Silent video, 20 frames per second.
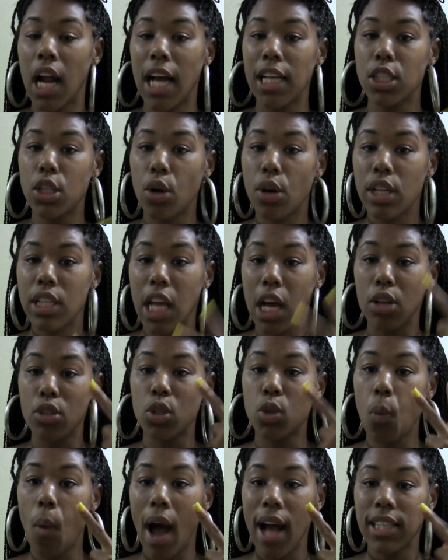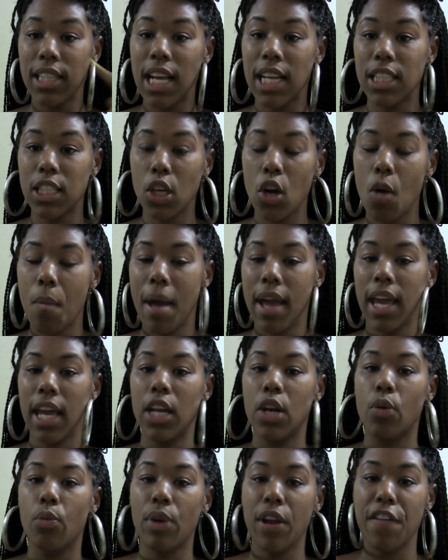I sewed it down twice. I had to go back
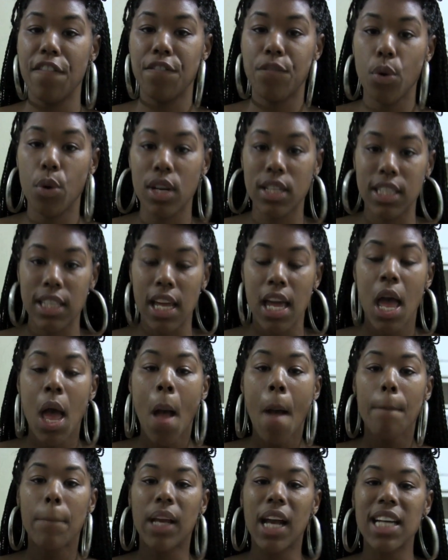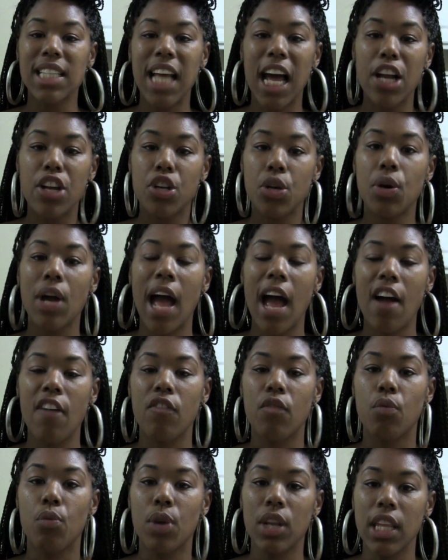in and reinforce it because I do
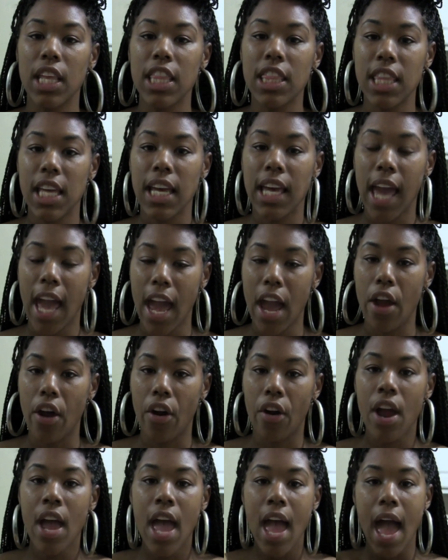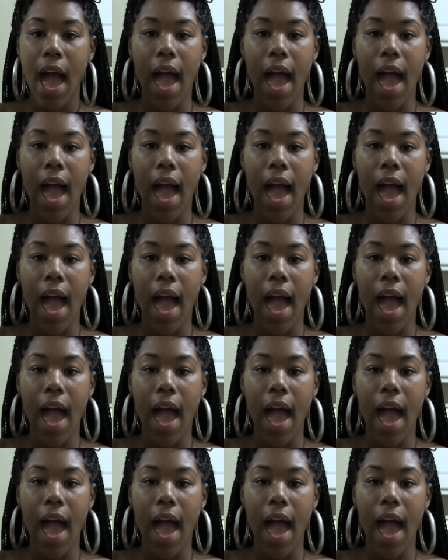have really thick hair